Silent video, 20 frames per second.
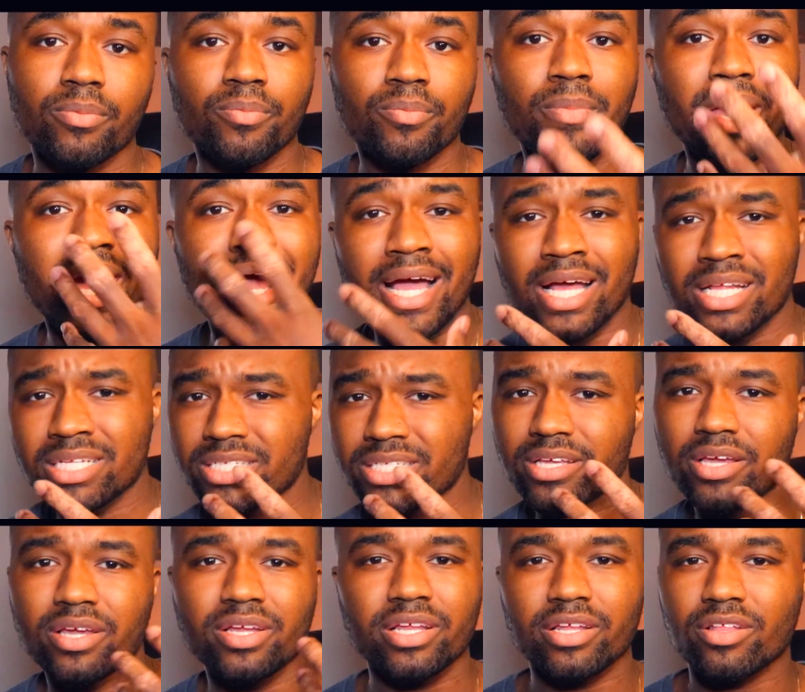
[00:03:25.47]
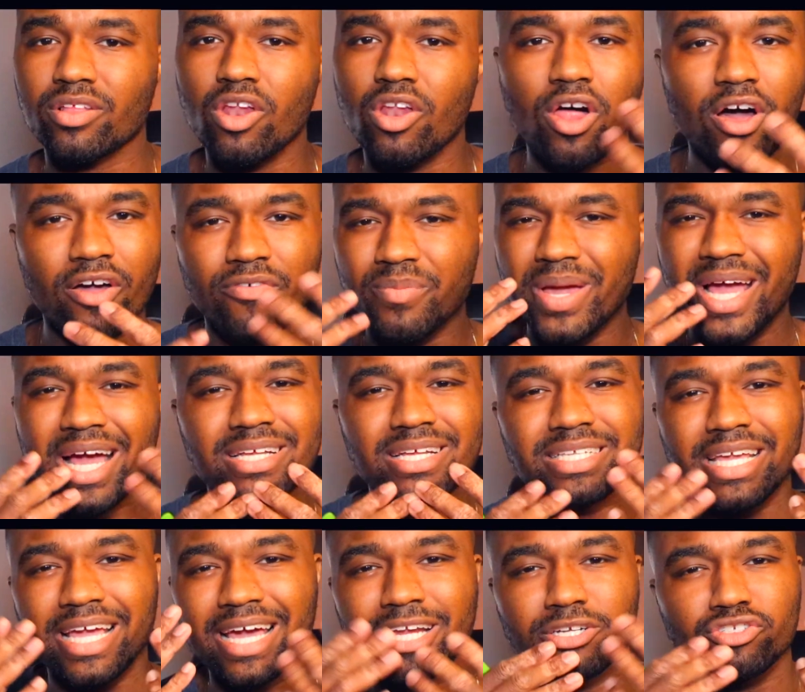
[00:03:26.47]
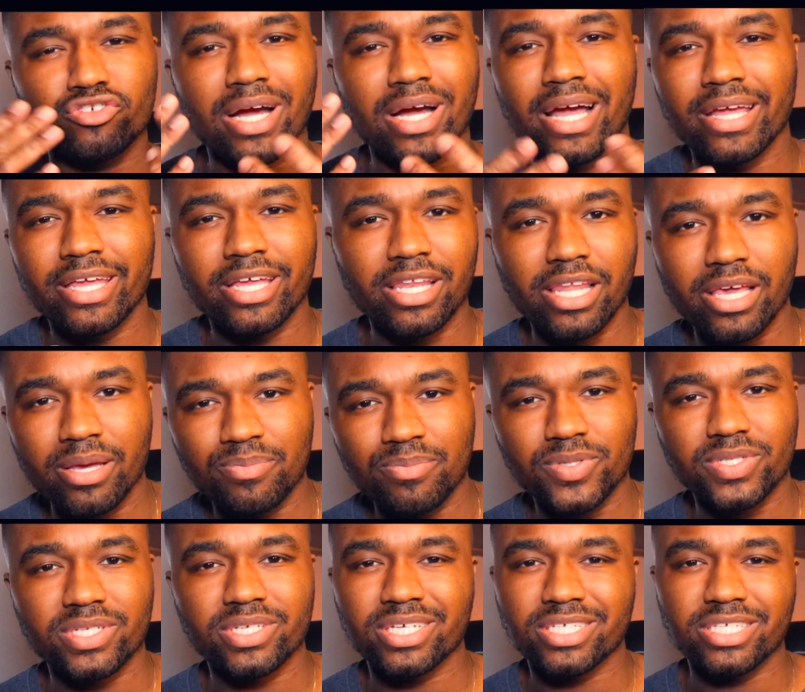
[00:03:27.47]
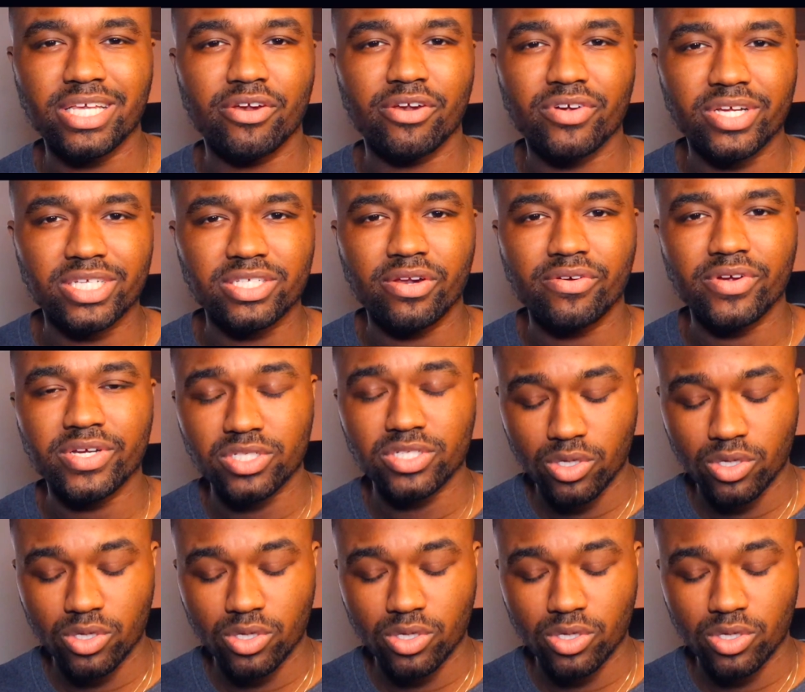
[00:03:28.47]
Mask, cloth mask, they kind of dry out your lips, etc, etc.